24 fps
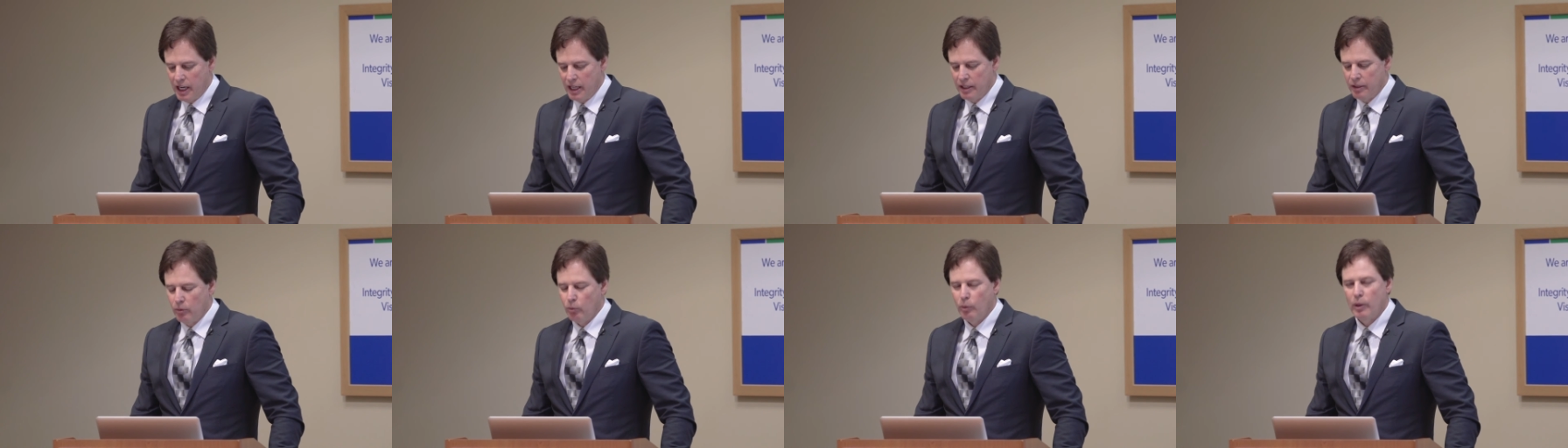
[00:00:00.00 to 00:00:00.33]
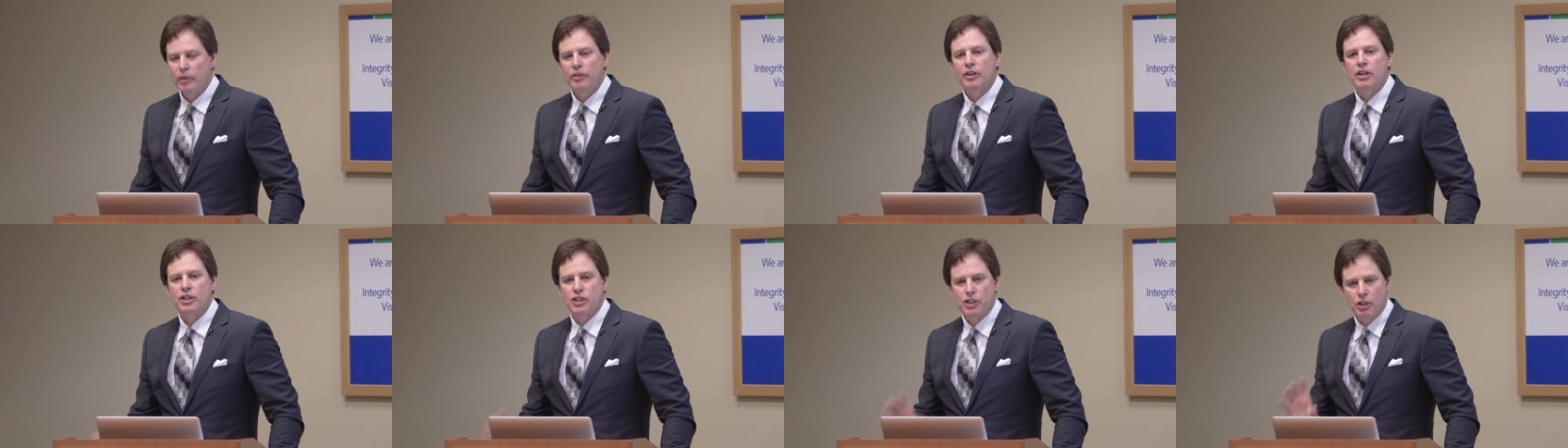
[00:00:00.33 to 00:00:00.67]
and
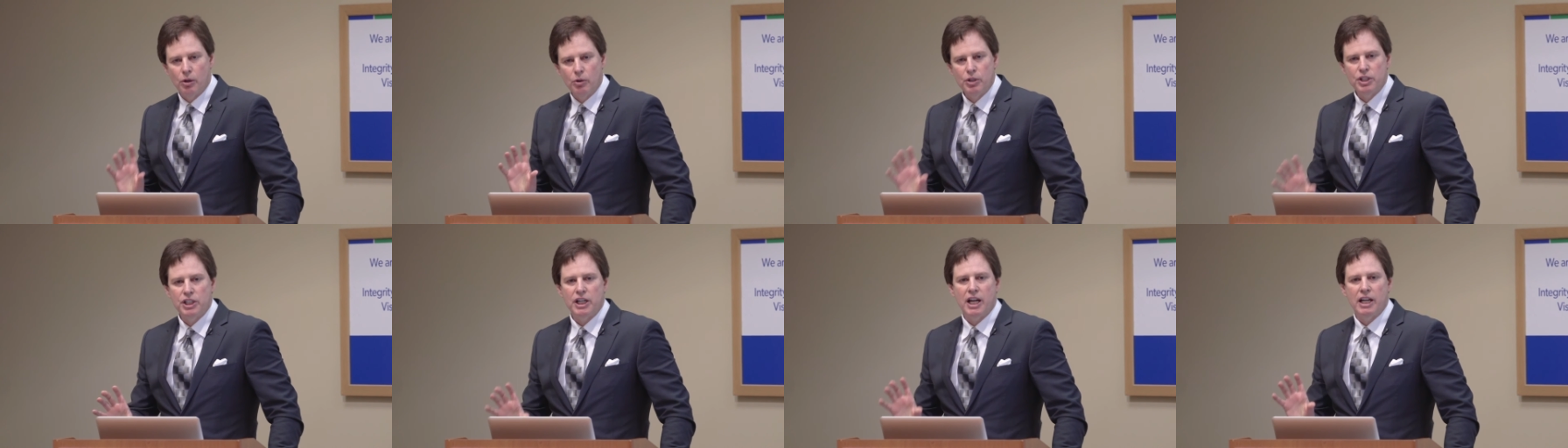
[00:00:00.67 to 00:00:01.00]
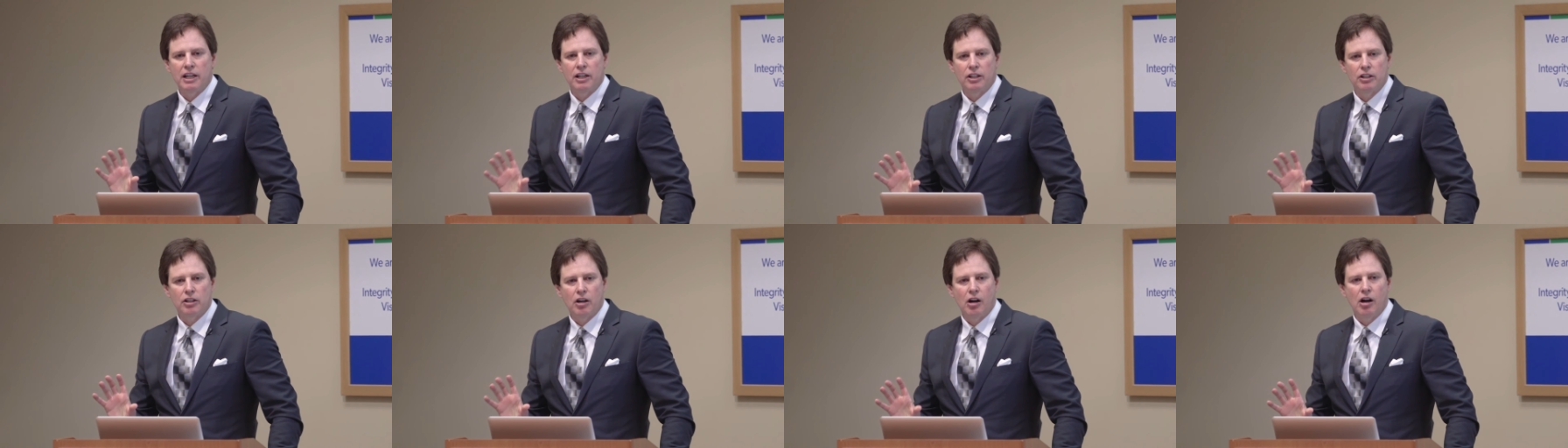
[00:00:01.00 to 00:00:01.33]
with
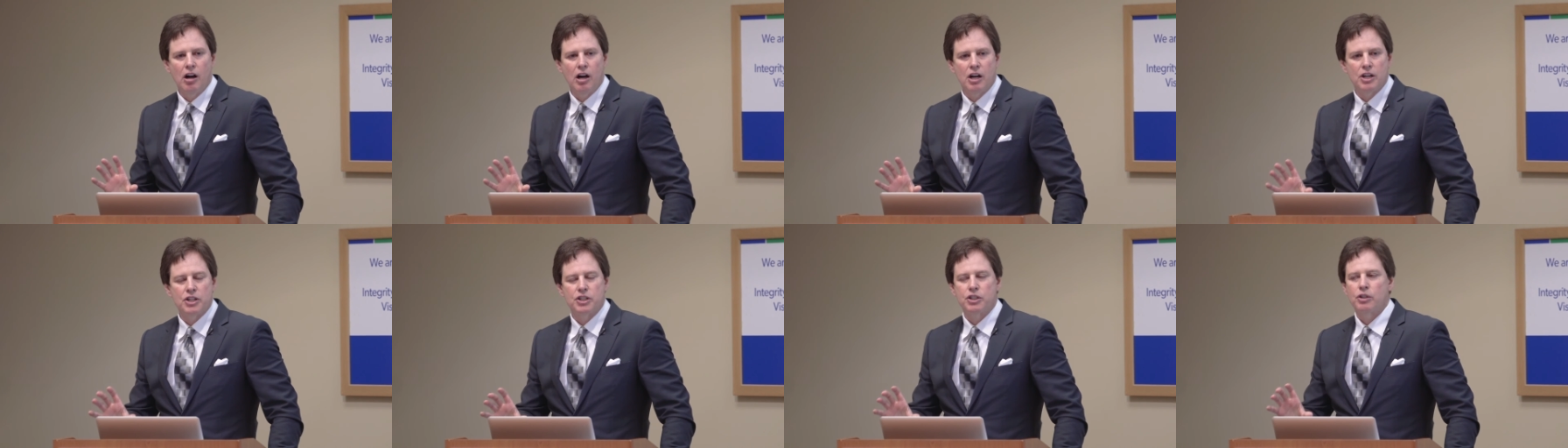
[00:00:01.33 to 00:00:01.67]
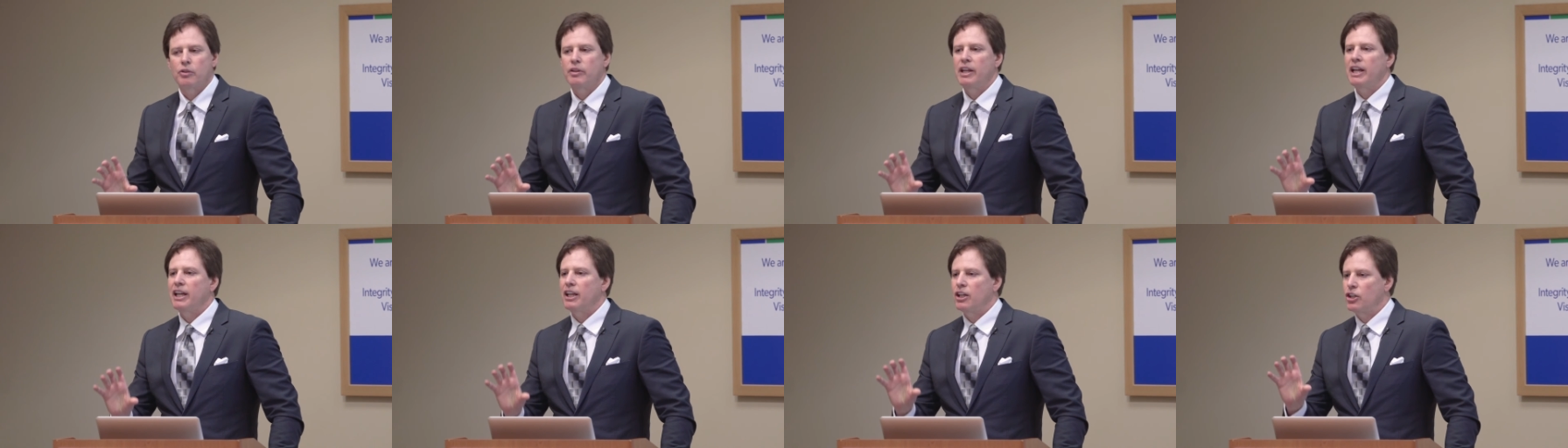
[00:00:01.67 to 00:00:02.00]
associated cause
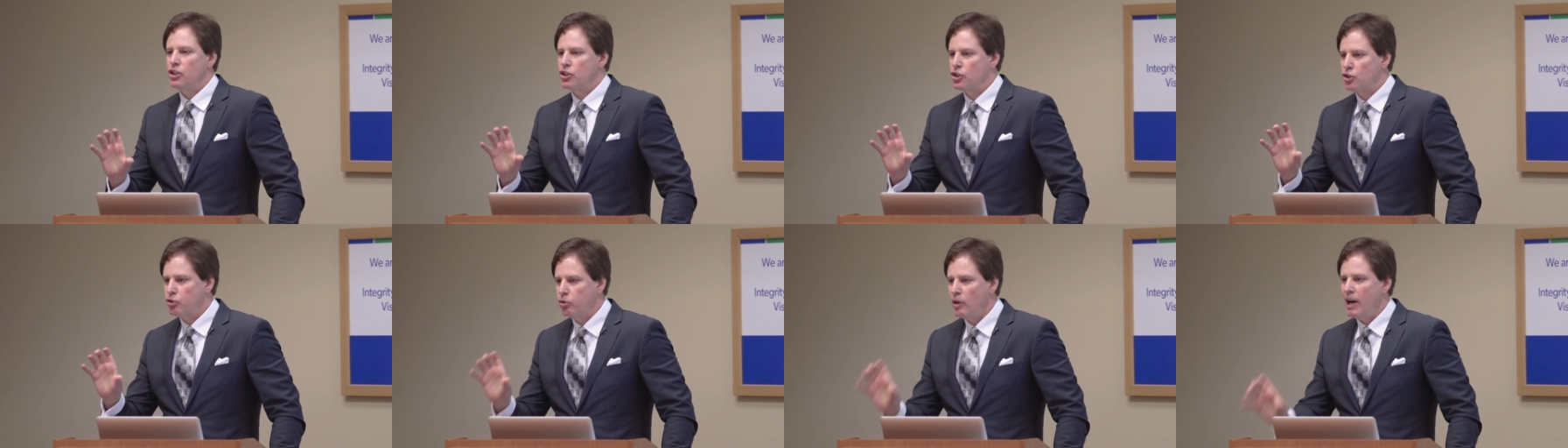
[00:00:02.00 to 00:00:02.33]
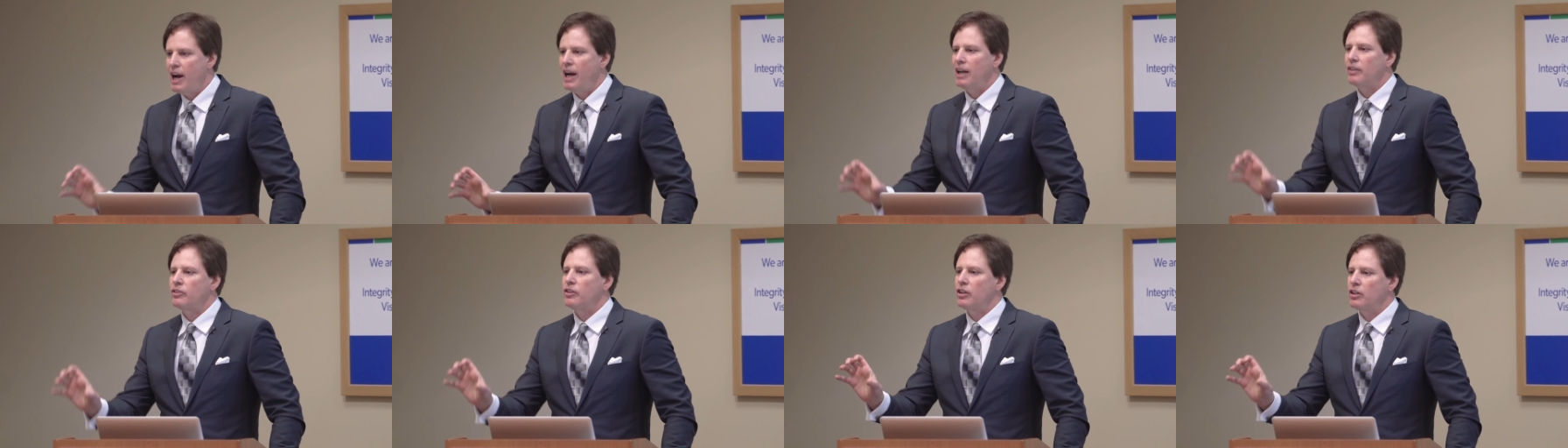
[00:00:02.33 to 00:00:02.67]
so they could
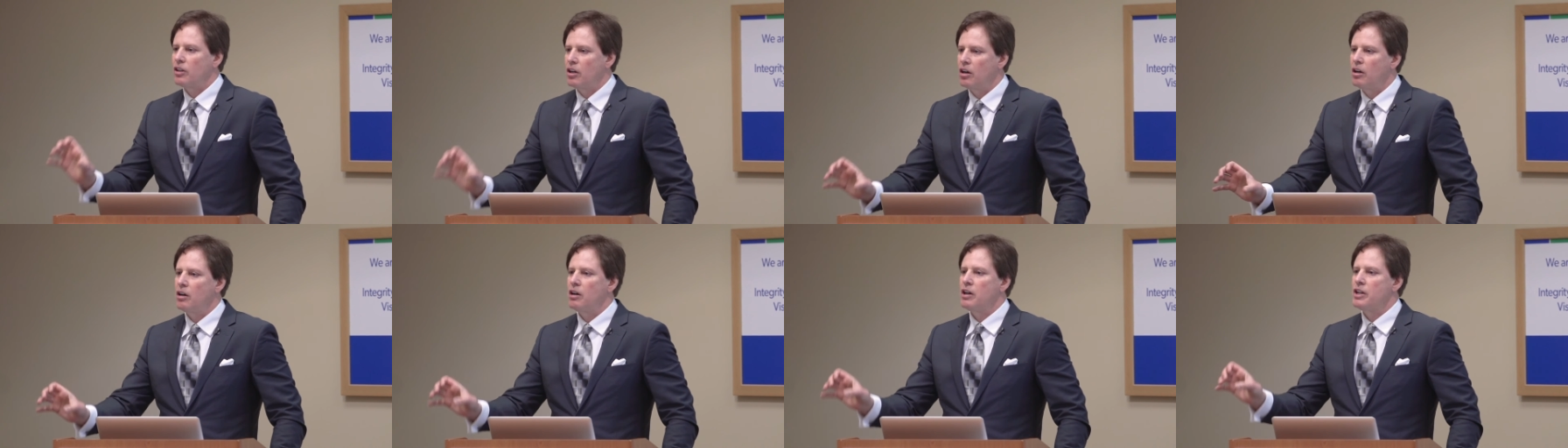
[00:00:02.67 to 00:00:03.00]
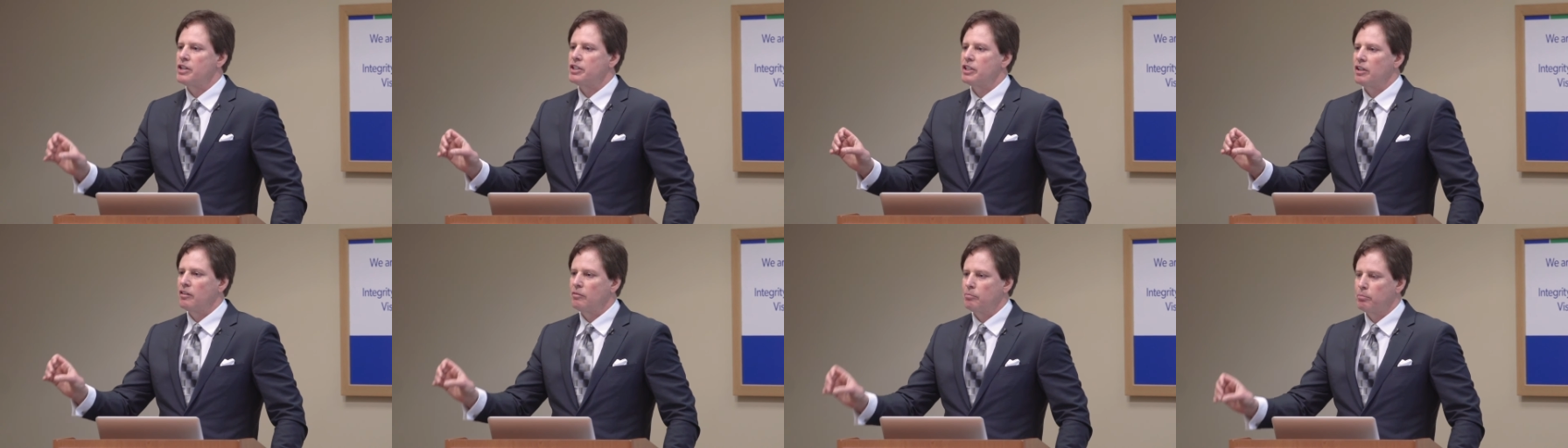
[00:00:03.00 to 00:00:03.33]
track the
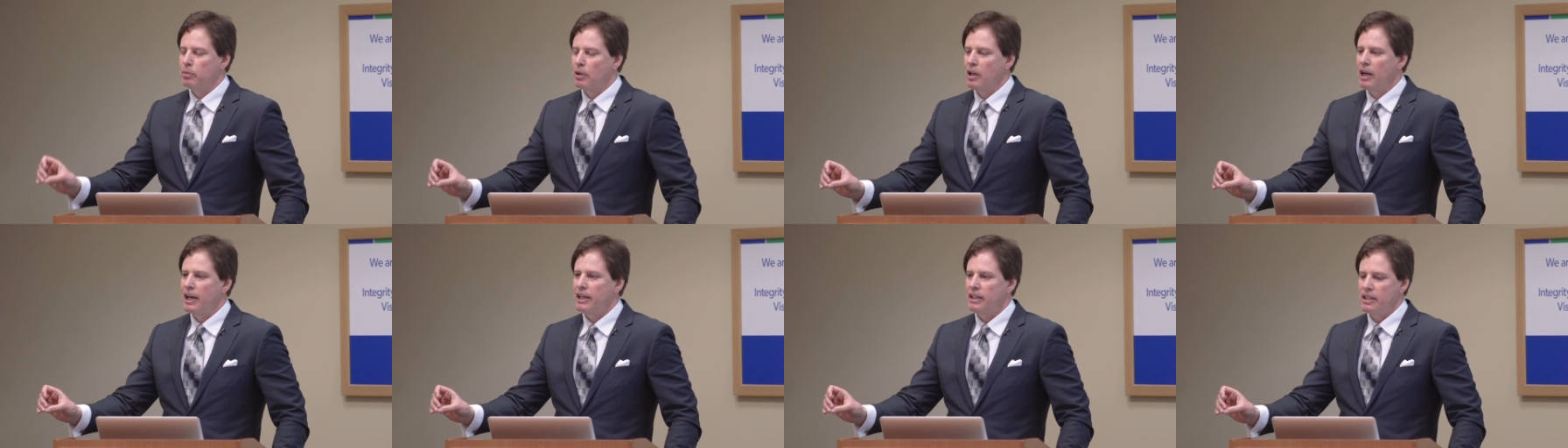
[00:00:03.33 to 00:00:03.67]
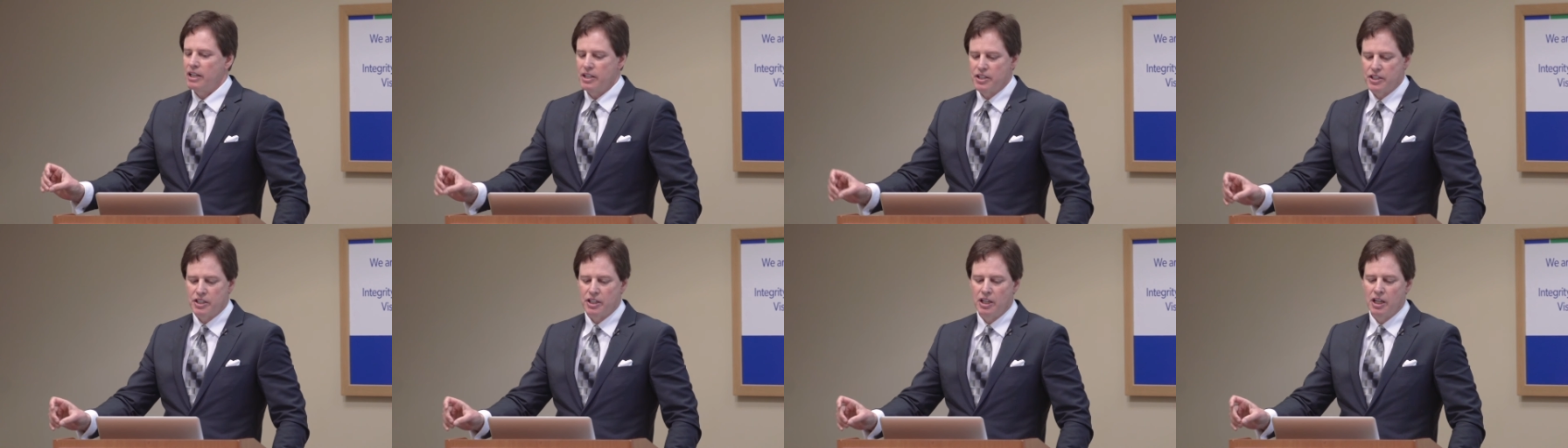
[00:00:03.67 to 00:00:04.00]
cause of
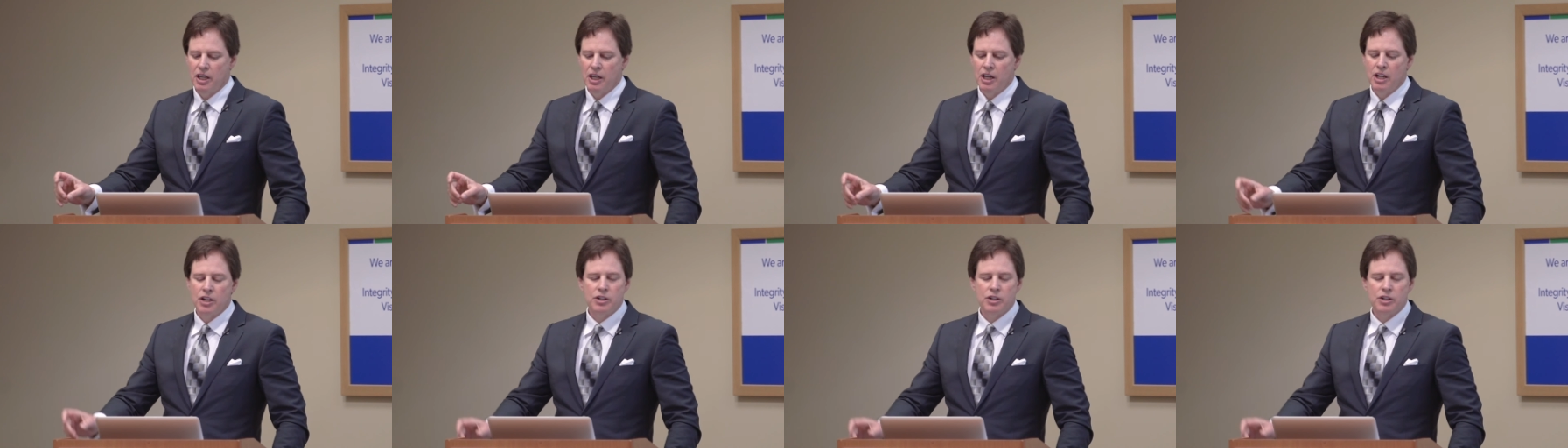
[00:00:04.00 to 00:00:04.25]
blindness.